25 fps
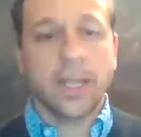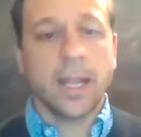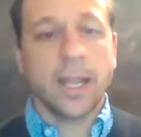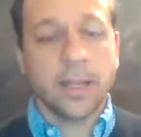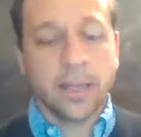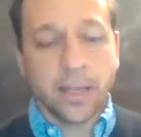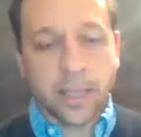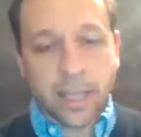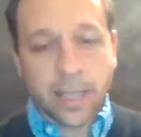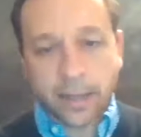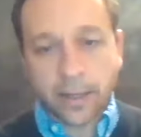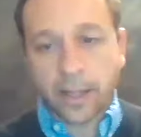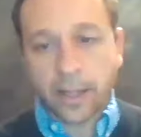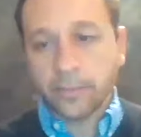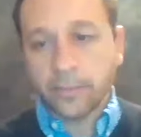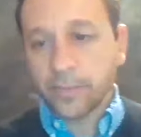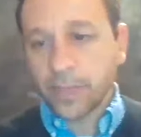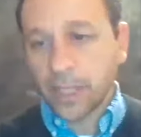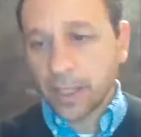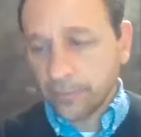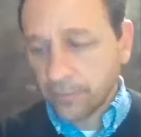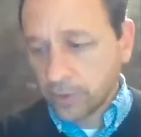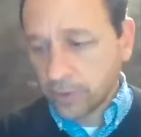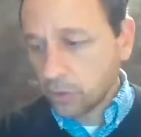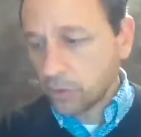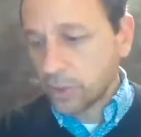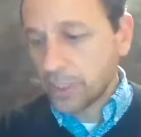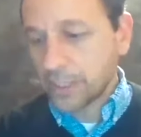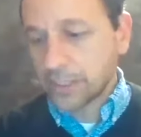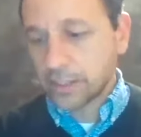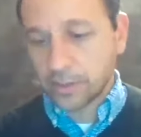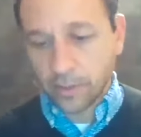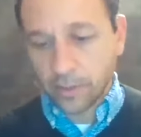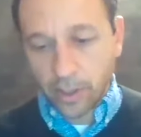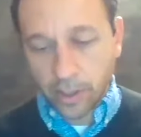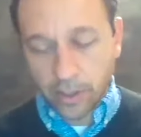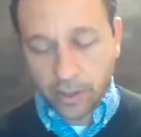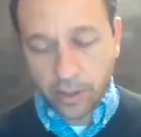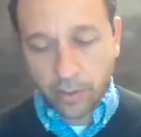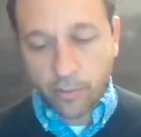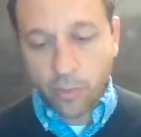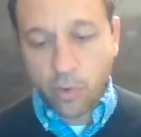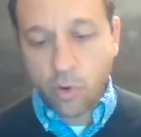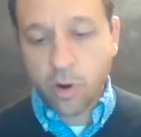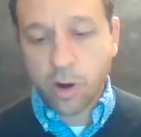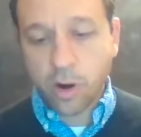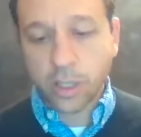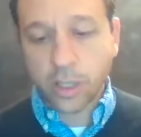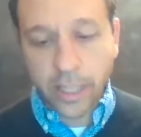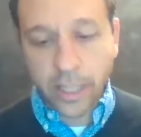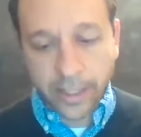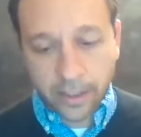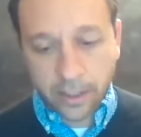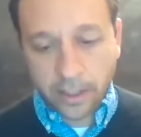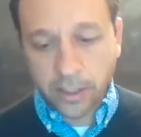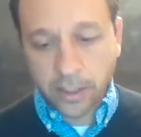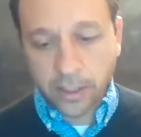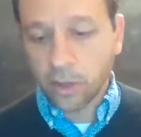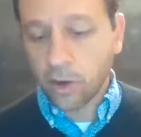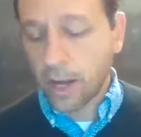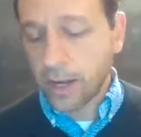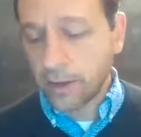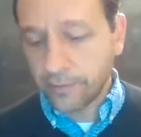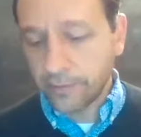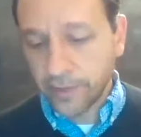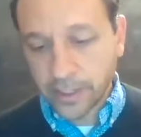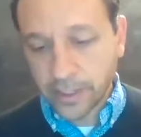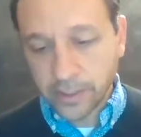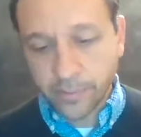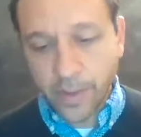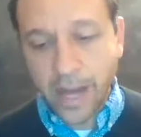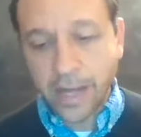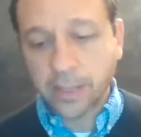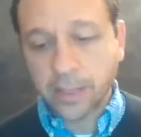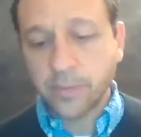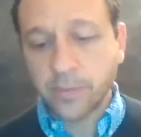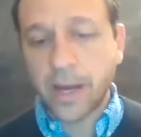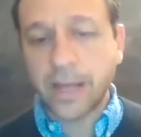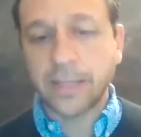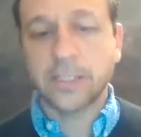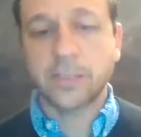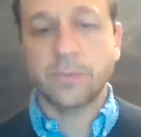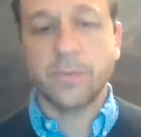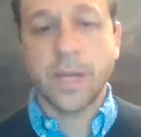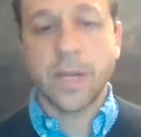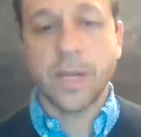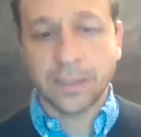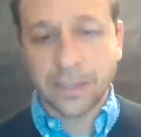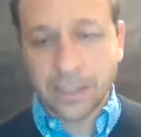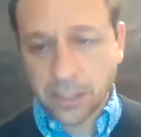And I'm giving you this on the more like, Ayurveda's body, mind, spirit.